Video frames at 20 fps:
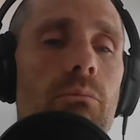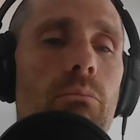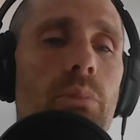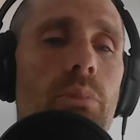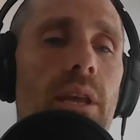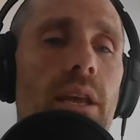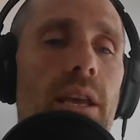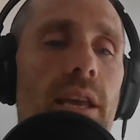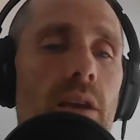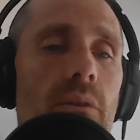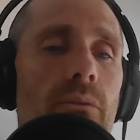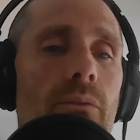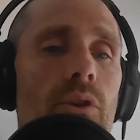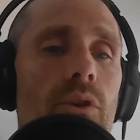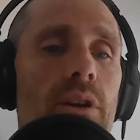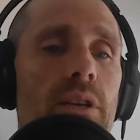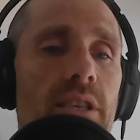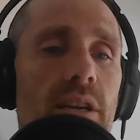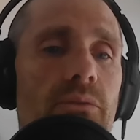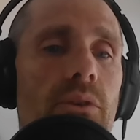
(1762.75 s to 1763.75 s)
peaking for
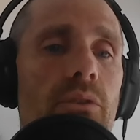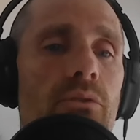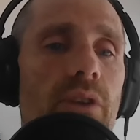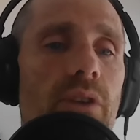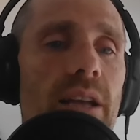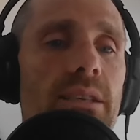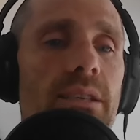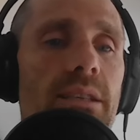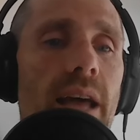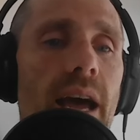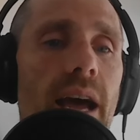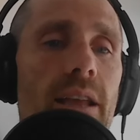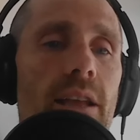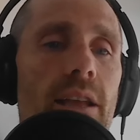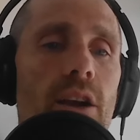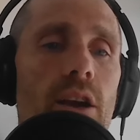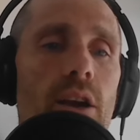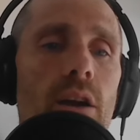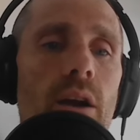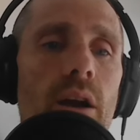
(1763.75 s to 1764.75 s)
a different race that
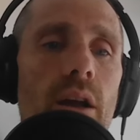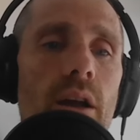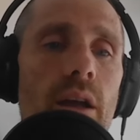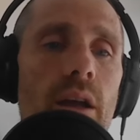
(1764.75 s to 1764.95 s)
year